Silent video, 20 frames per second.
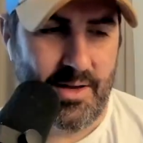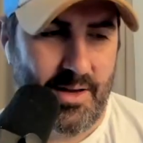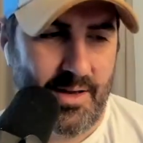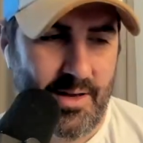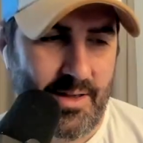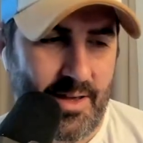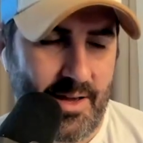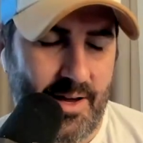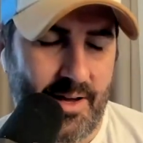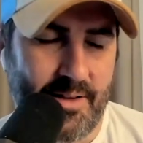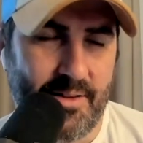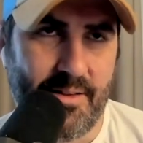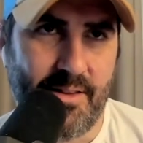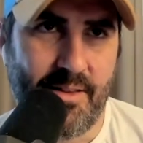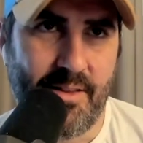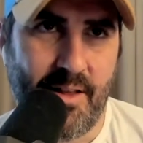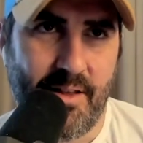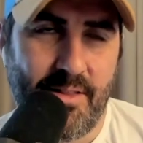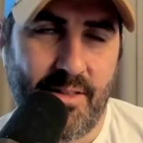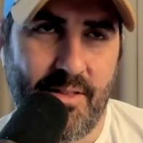Yeah.
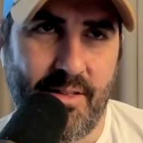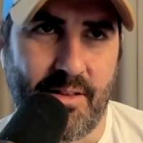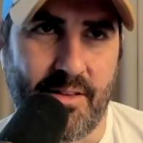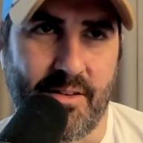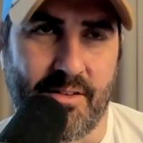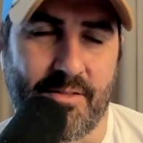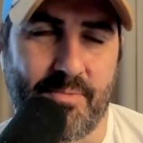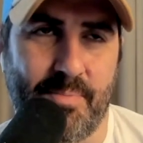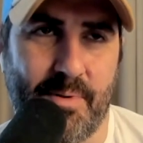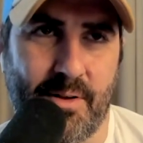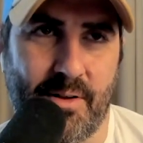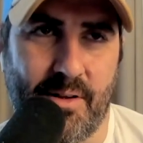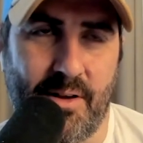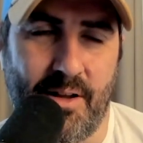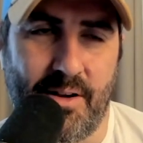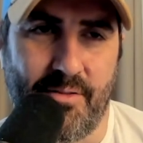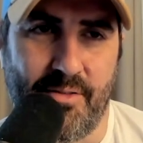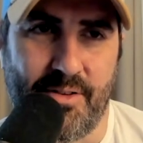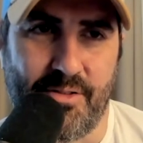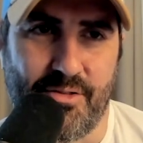The other thing that's been
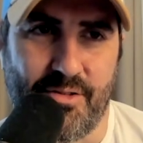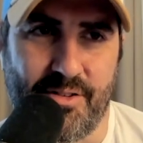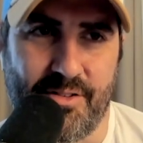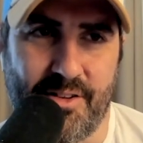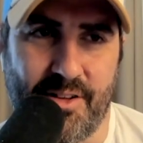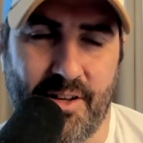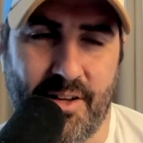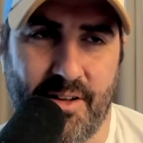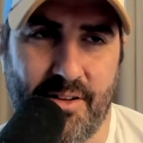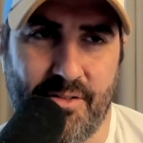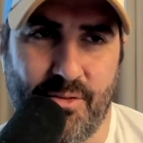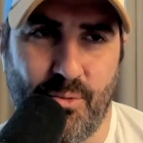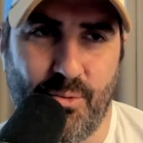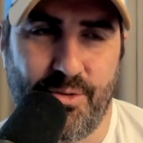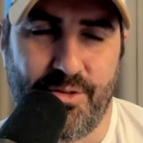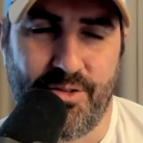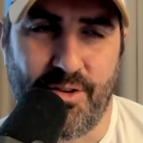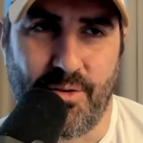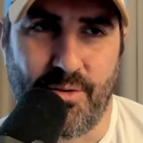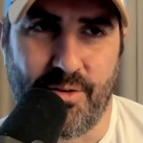kind of interesting is
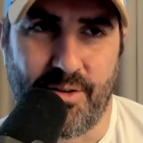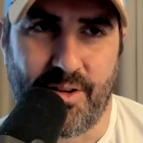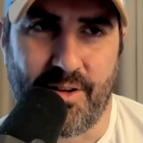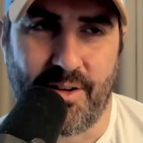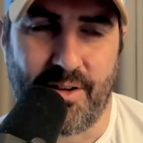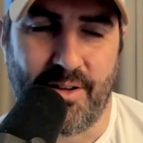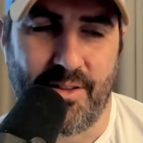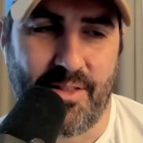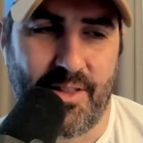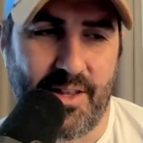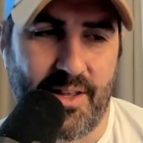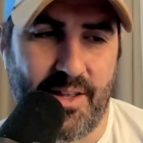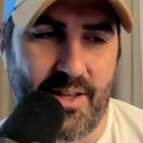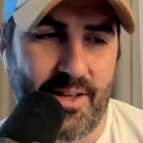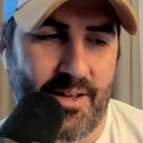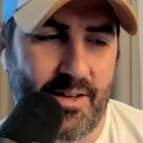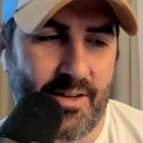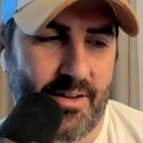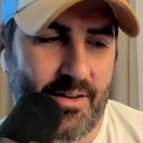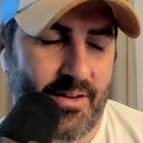also looking at
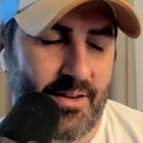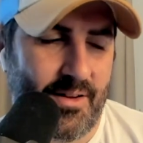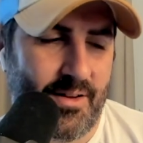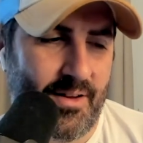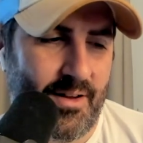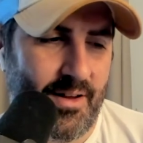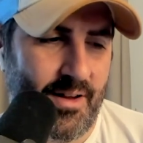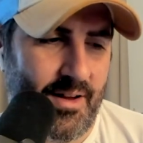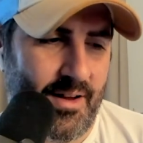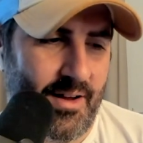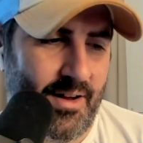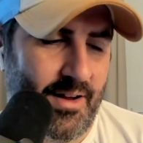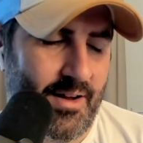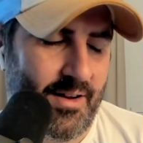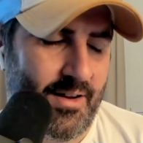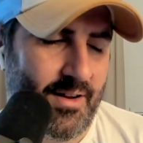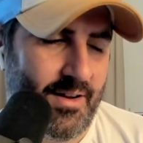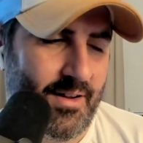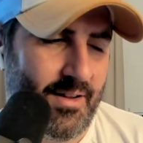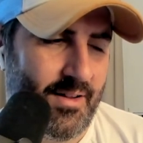the
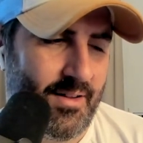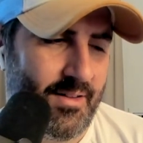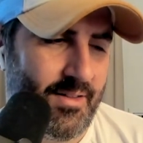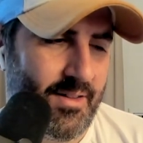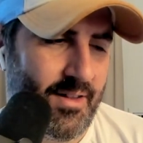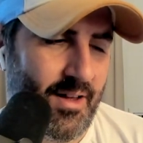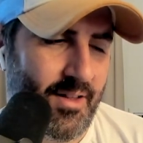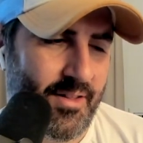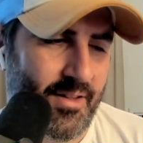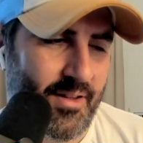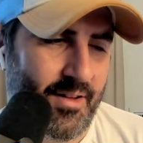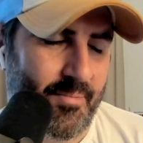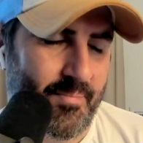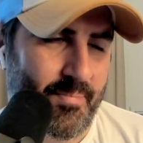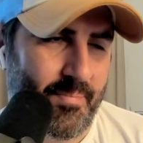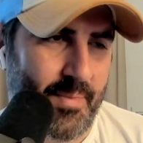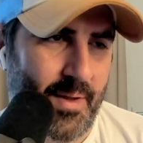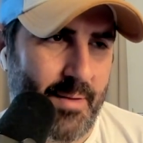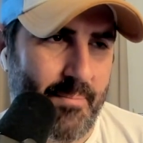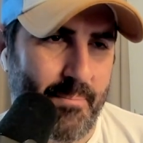other
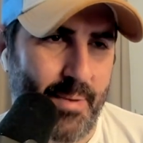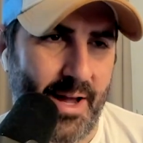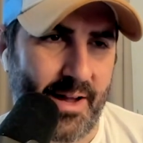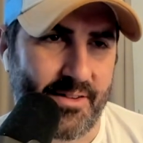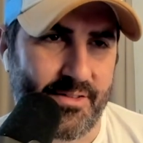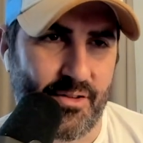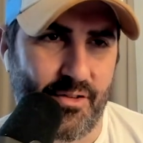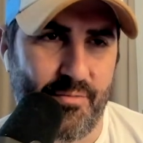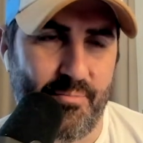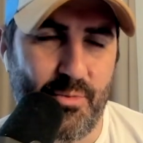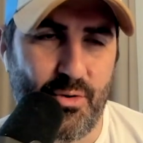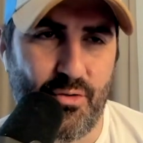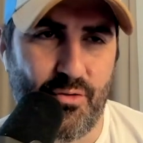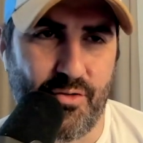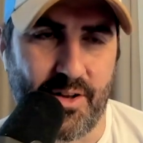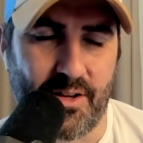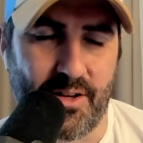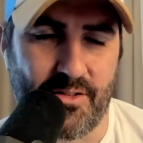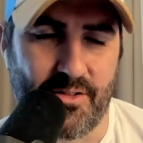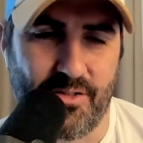impacts of
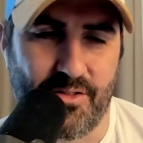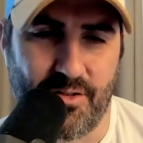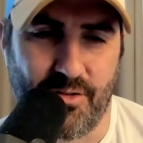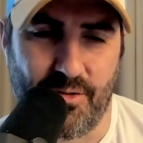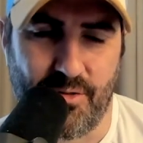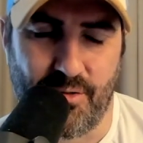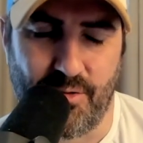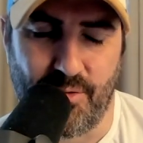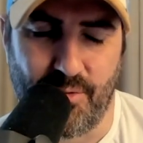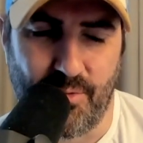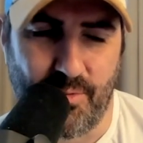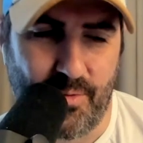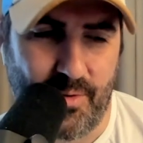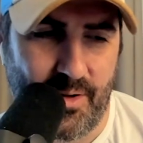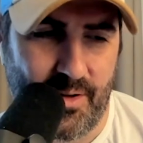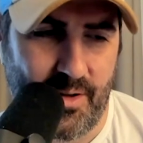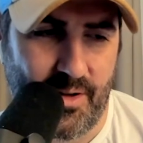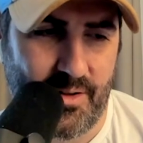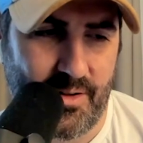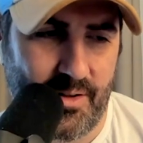moving to
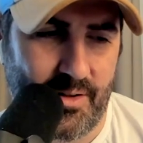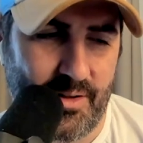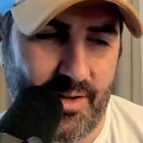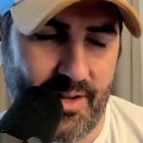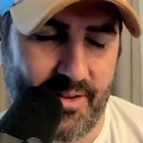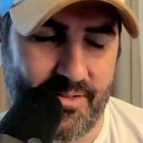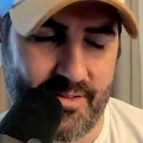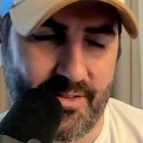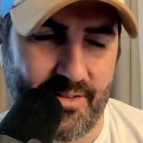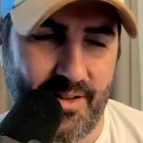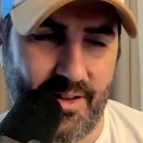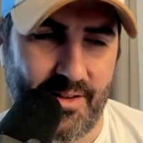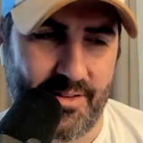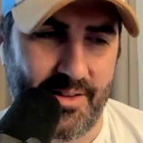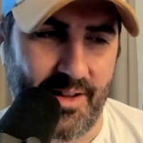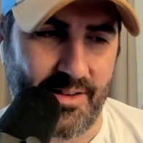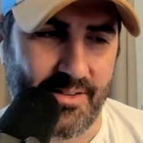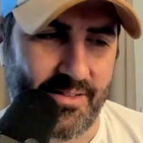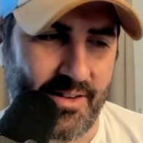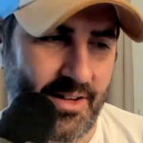less
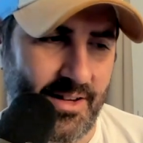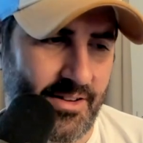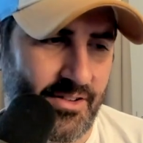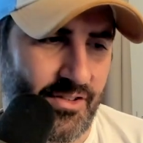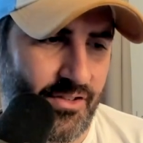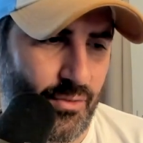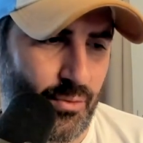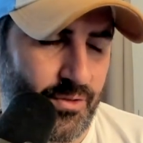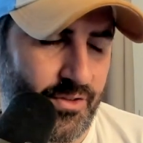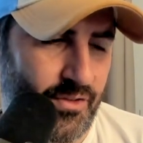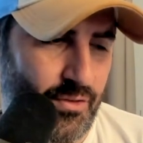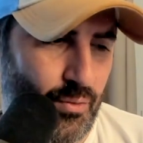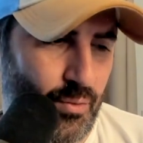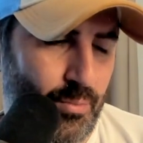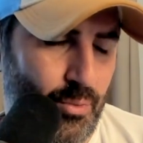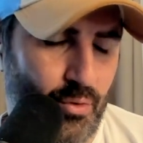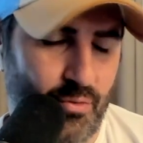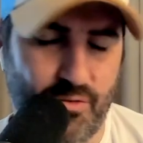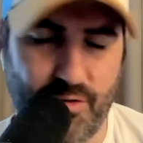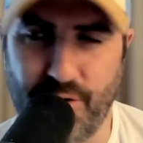dense energy sources or
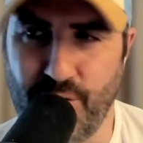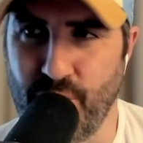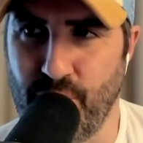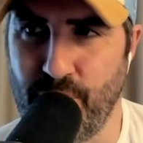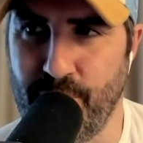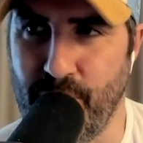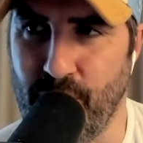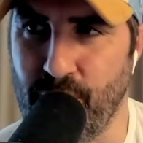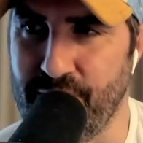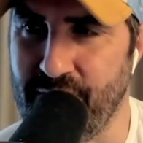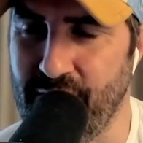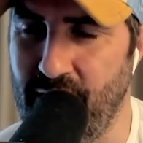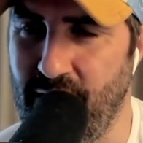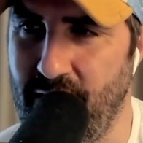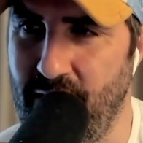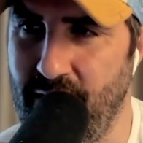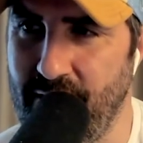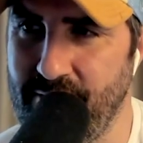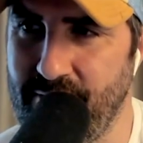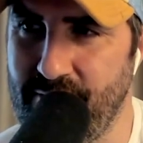more renewables.
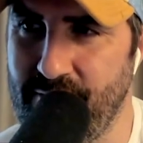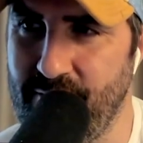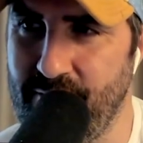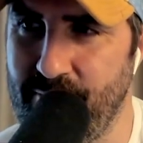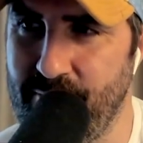I've